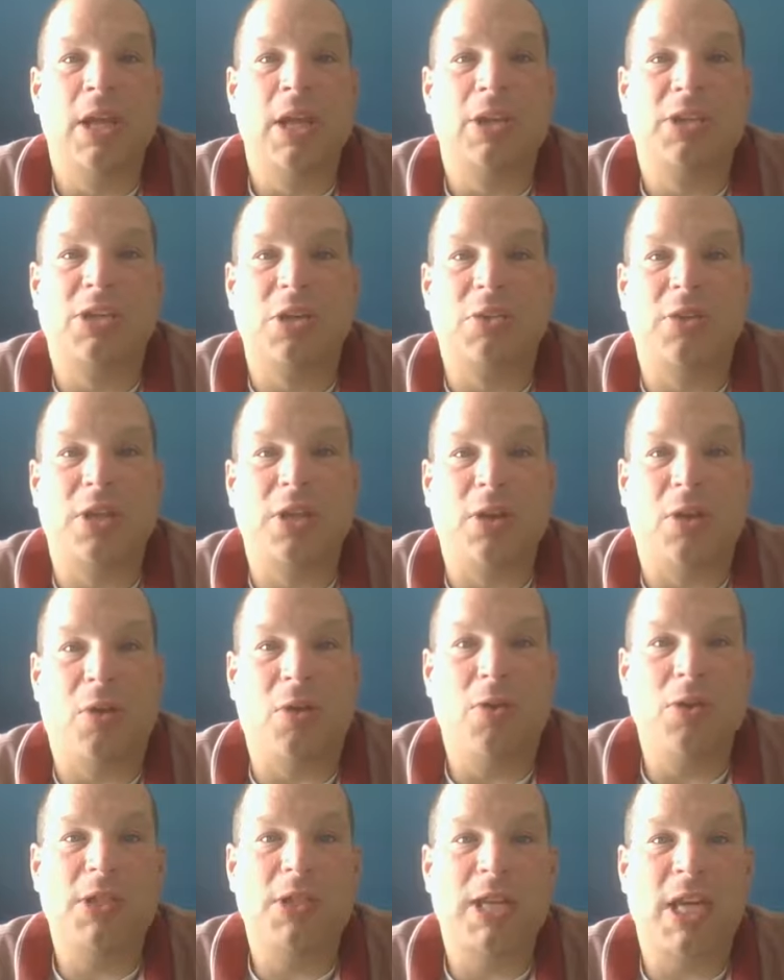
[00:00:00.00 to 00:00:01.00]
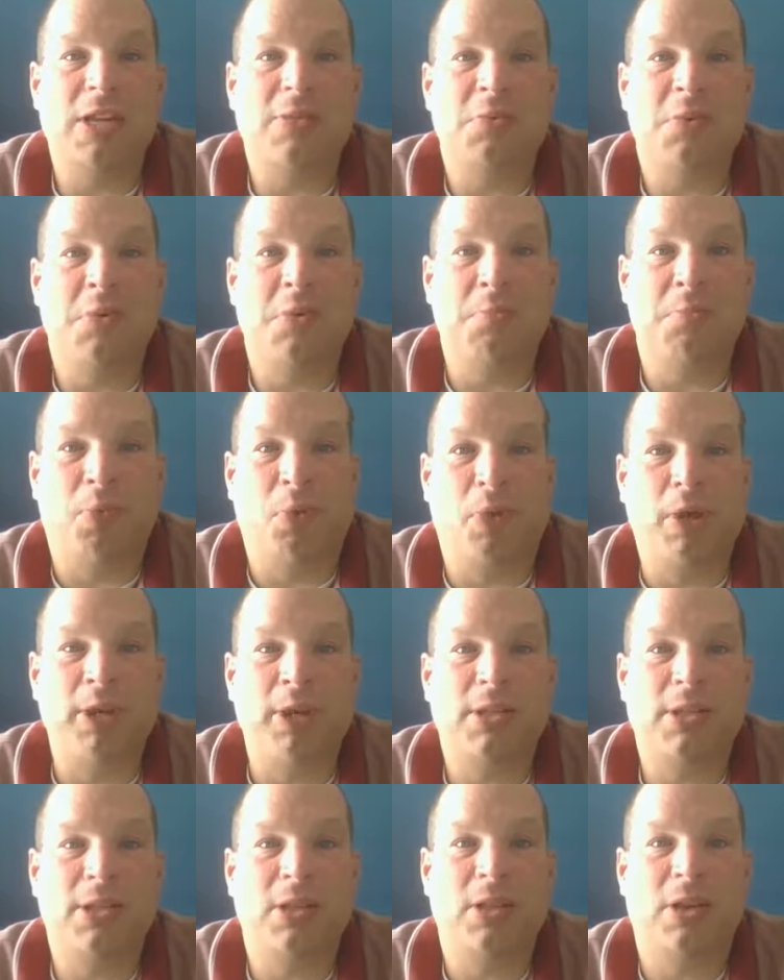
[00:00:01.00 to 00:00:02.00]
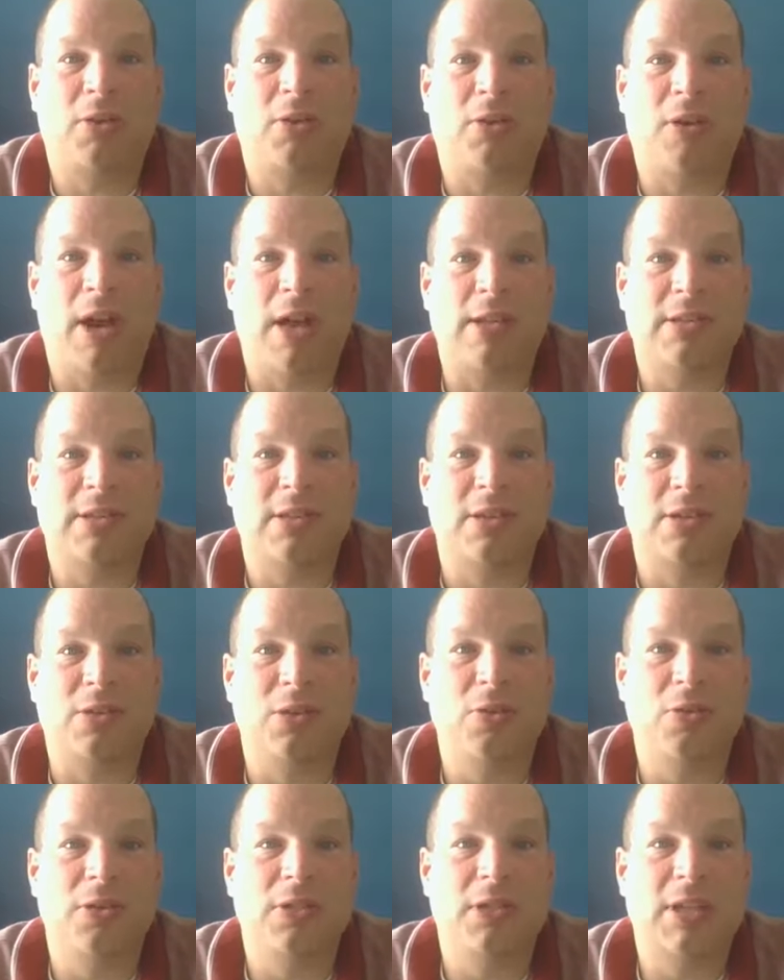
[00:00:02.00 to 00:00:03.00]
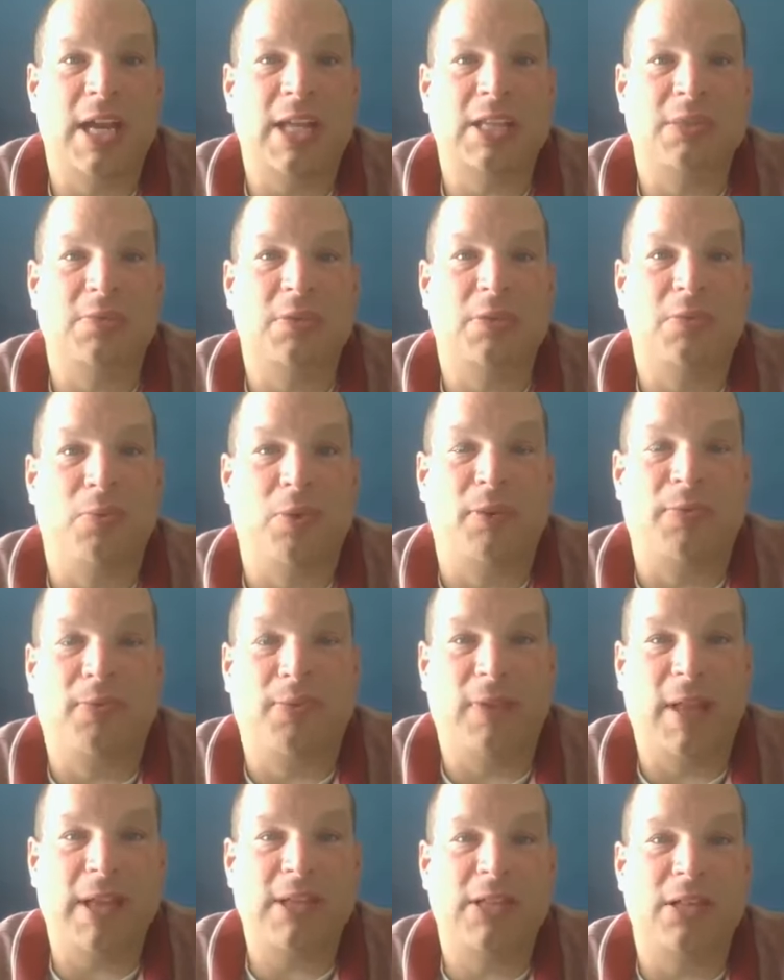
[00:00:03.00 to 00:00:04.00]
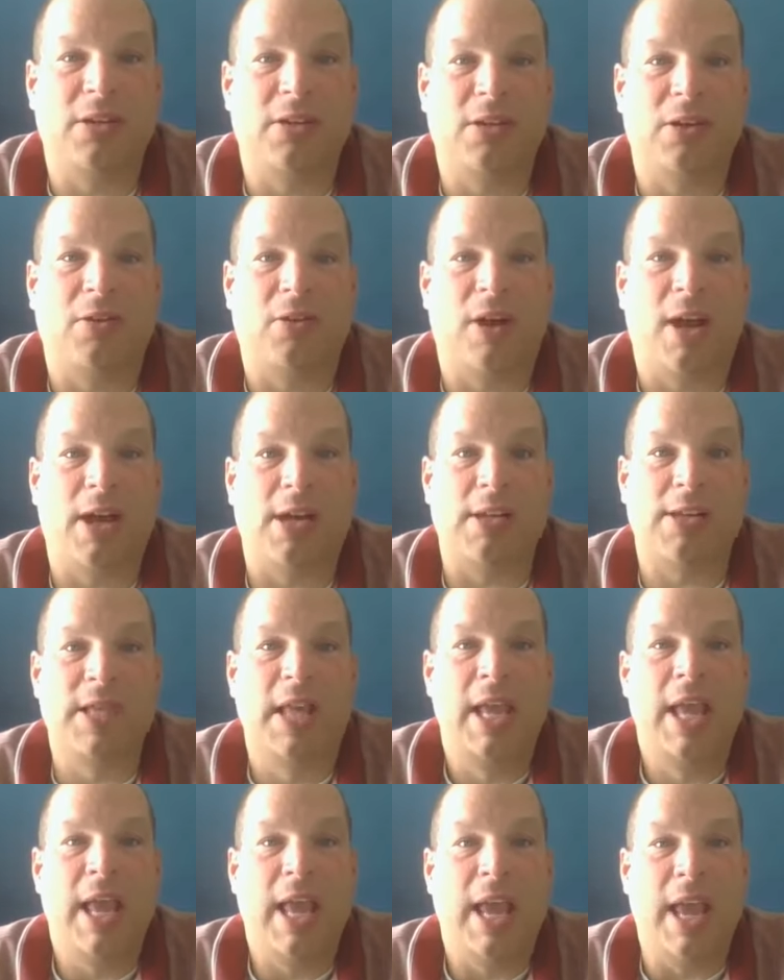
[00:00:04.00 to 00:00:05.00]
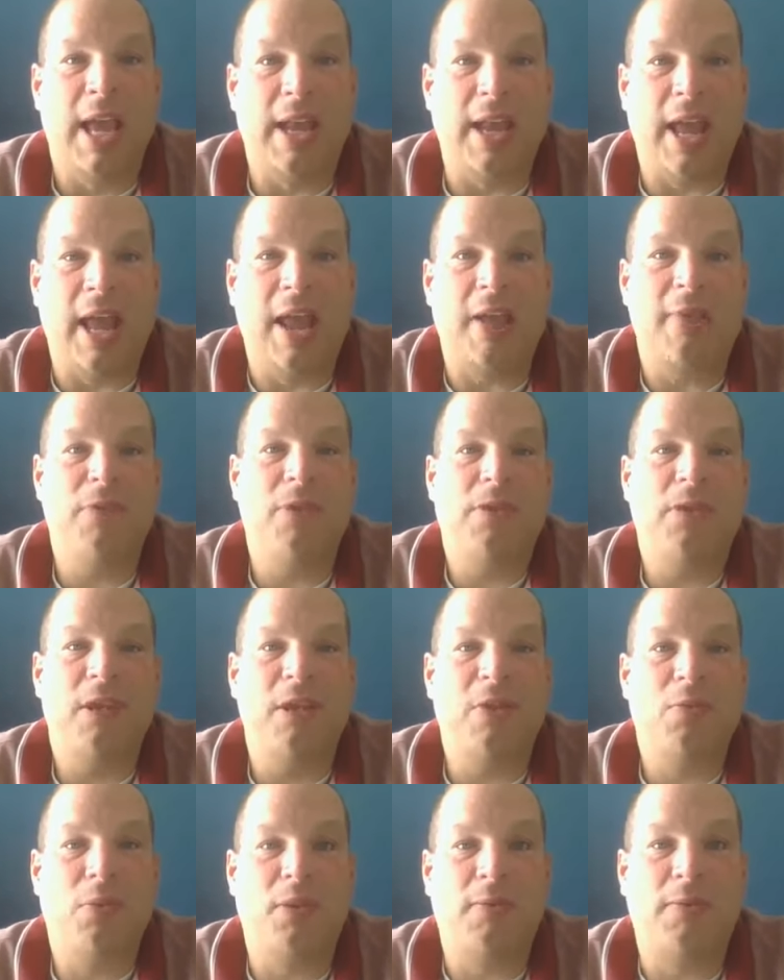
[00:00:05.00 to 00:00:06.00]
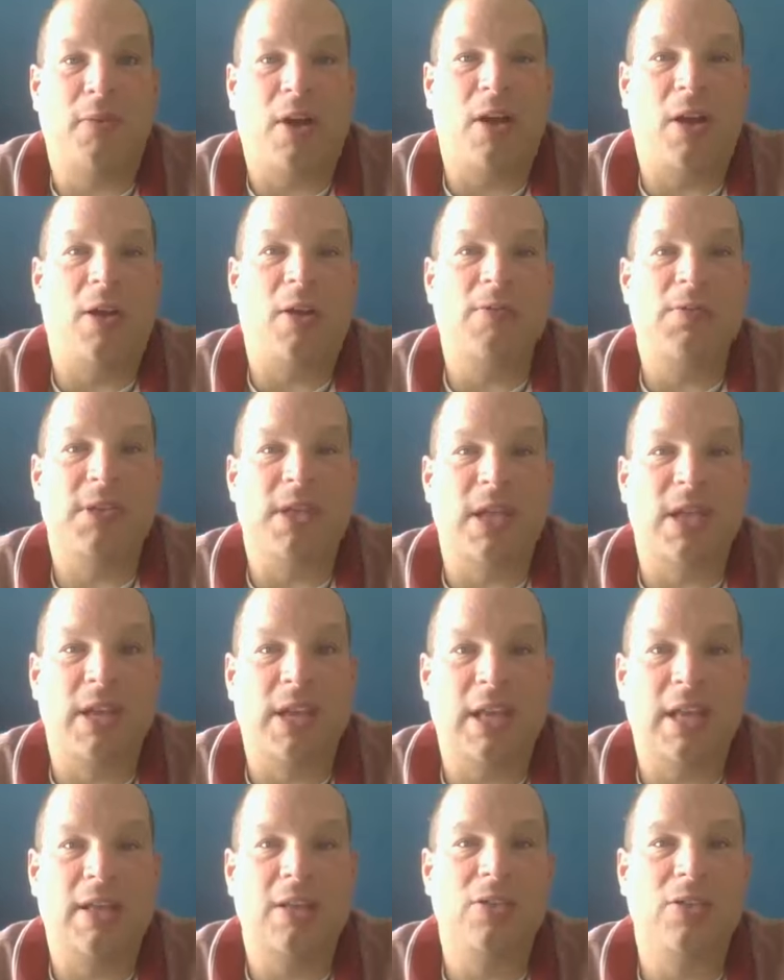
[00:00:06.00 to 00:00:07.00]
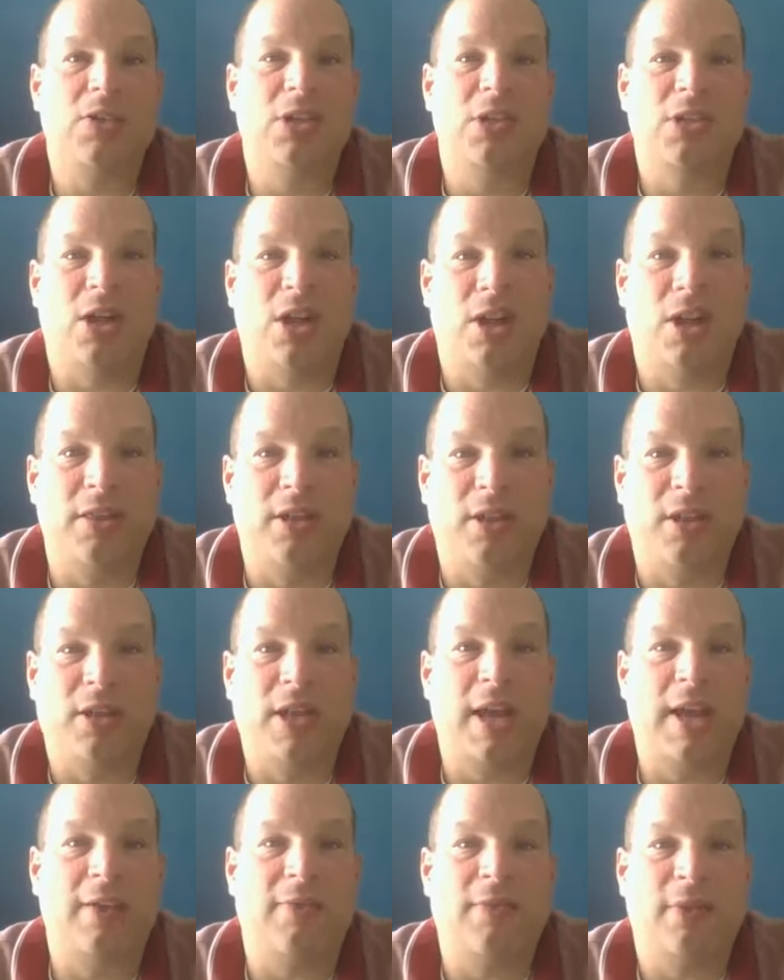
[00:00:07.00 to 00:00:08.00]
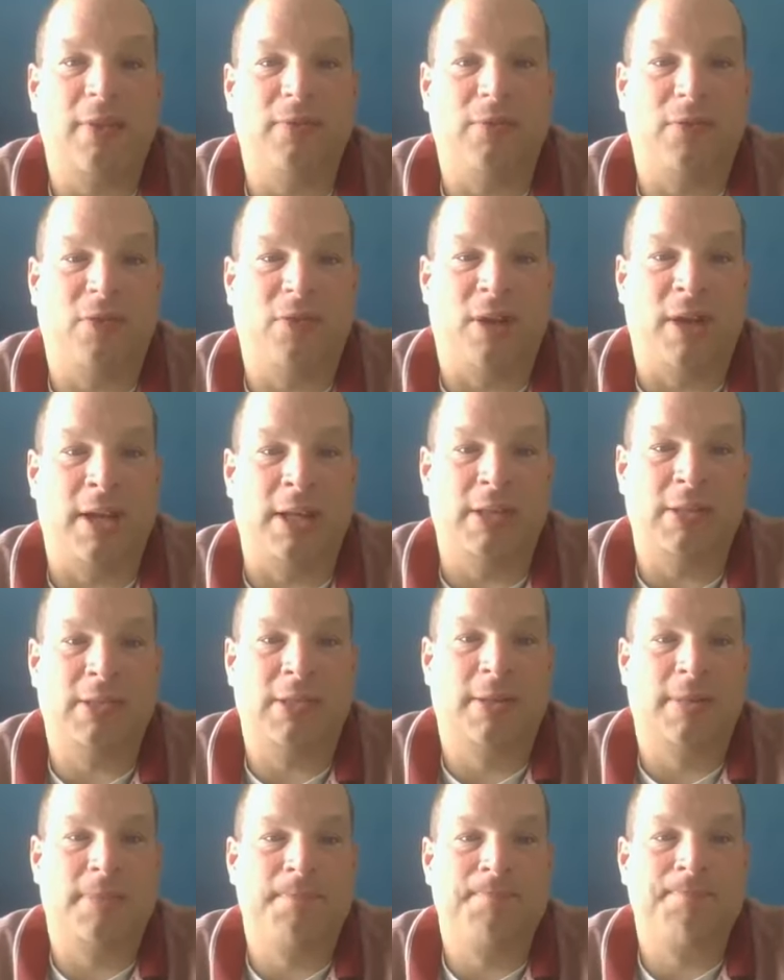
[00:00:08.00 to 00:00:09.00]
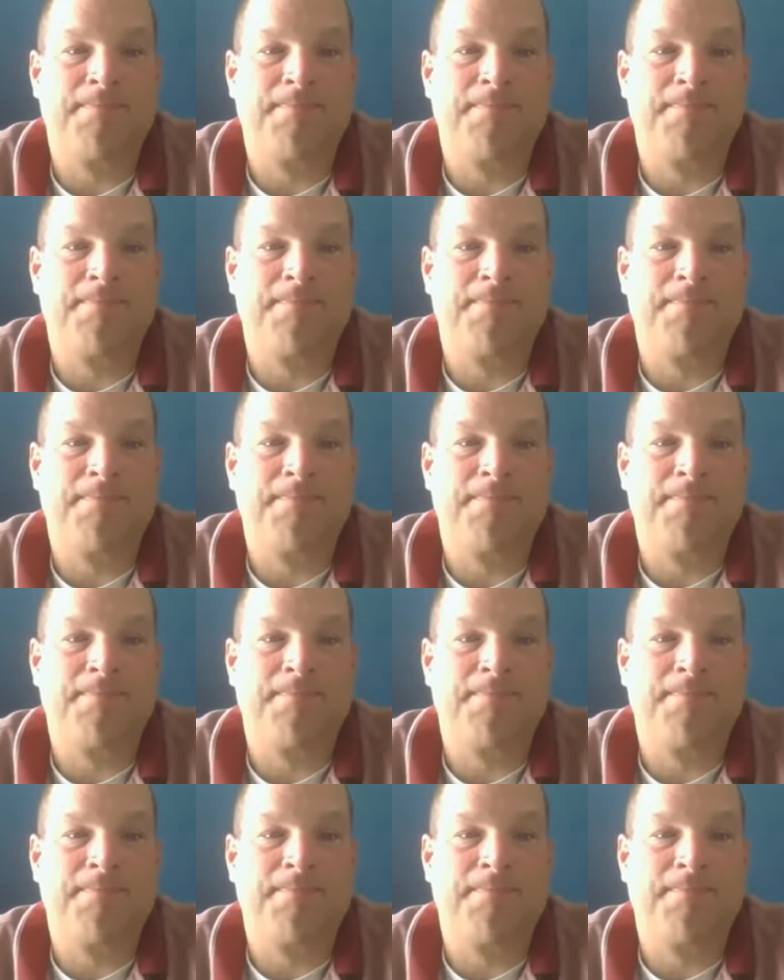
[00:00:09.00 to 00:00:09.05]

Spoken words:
So the Old Testament points to the cross, the New Testament reflects on the cross, and everything revolves and hinges on the life of Christ.